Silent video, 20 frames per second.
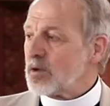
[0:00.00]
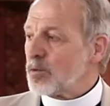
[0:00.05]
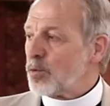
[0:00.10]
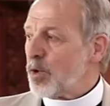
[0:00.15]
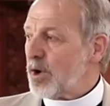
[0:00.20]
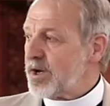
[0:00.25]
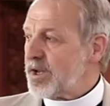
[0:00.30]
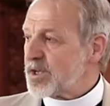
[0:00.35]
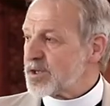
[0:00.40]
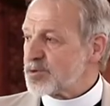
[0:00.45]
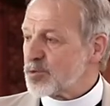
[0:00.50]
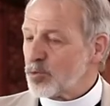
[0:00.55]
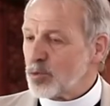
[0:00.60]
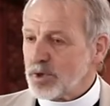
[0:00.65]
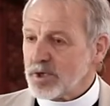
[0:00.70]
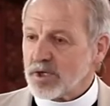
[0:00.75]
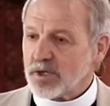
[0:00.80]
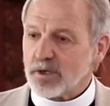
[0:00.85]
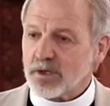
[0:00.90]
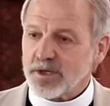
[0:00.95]
where his
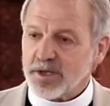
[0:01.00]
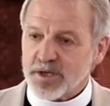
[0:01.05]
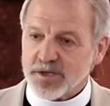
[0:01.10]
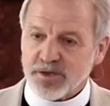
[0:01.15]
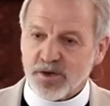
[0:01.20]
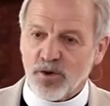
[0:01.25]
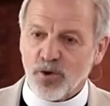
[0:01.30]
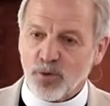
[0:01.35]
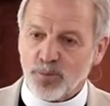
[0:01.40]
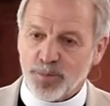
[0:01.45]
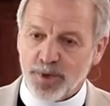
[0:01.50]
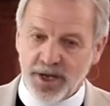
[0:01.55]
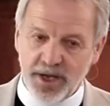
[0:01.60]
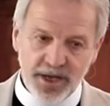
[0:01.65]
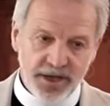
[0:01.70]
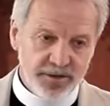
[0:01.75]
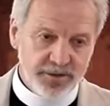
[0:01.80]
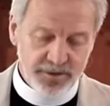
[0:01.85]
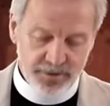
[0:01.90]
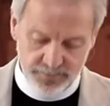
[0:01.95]
will is
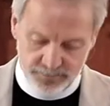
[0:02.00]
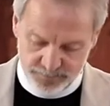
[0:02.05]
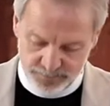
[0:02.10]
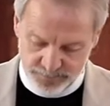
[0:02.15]
obeyed,